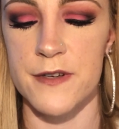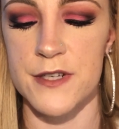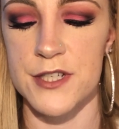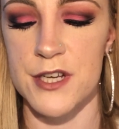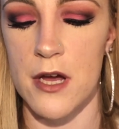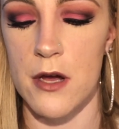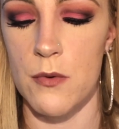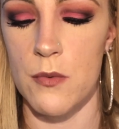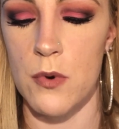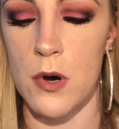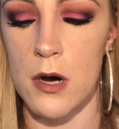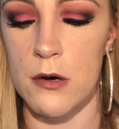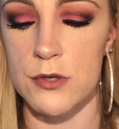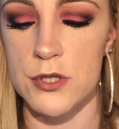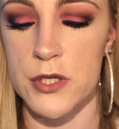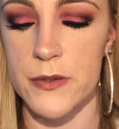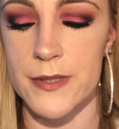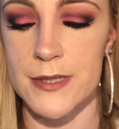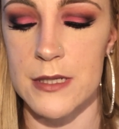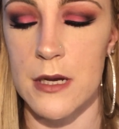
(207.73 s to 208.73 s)
video, what I'll
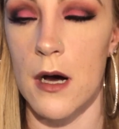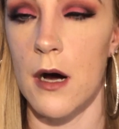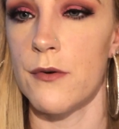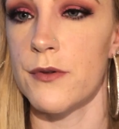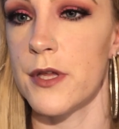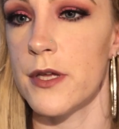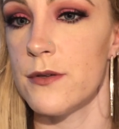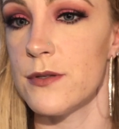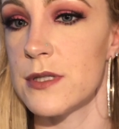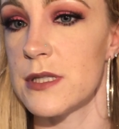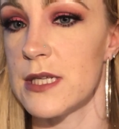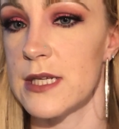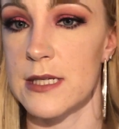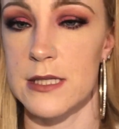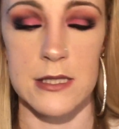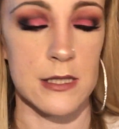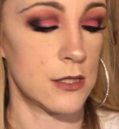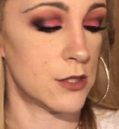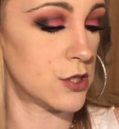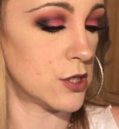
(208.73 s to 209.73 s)
do is I'll use
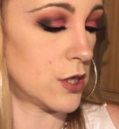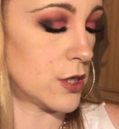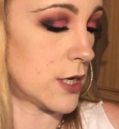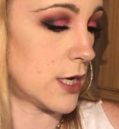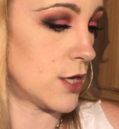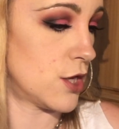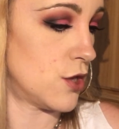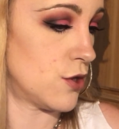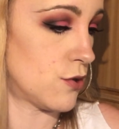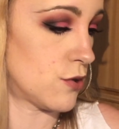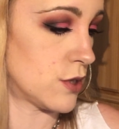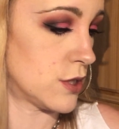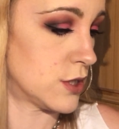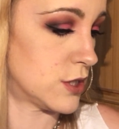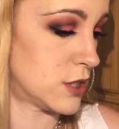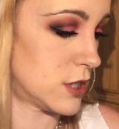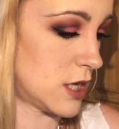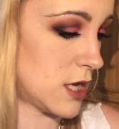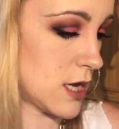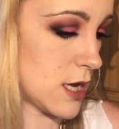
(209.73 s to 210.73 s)
this so that you can
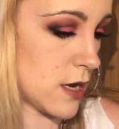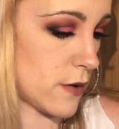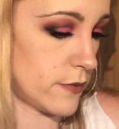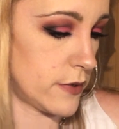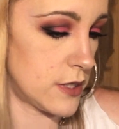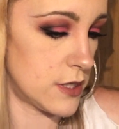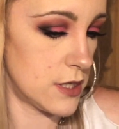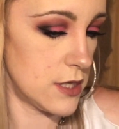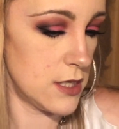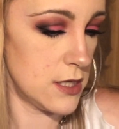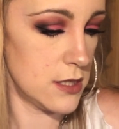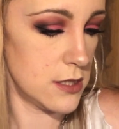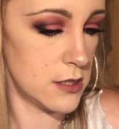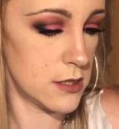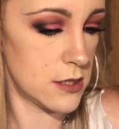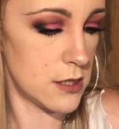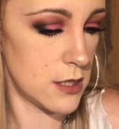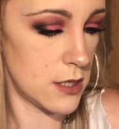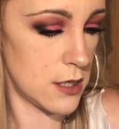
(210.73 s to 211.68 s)
see how it is.